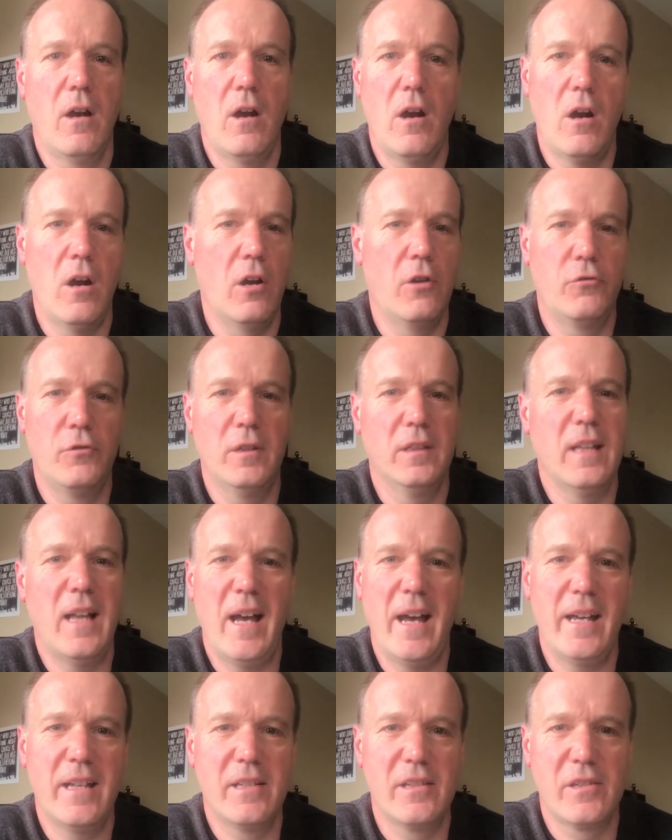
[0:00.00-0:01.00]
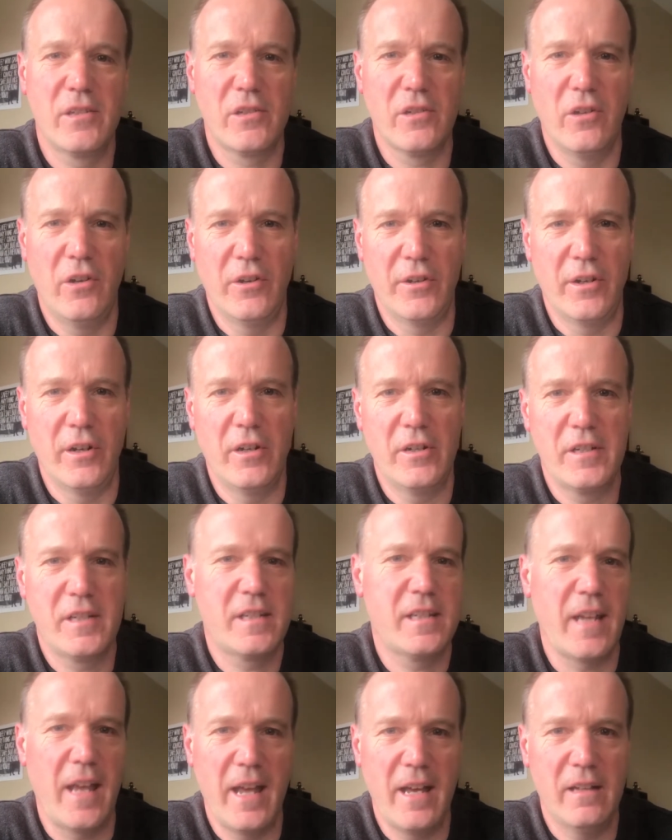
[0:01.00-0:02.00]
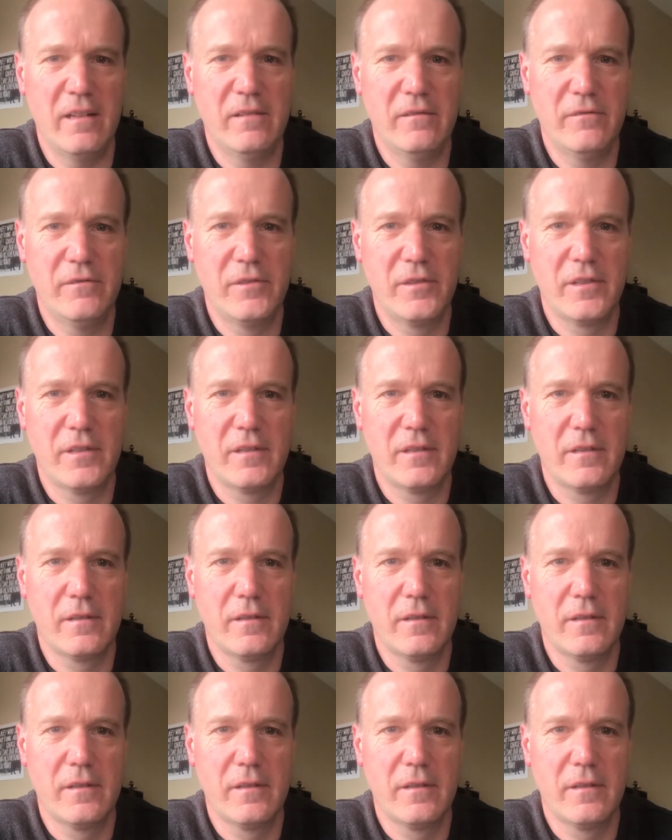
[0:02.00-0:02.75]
Our reliance on ourselves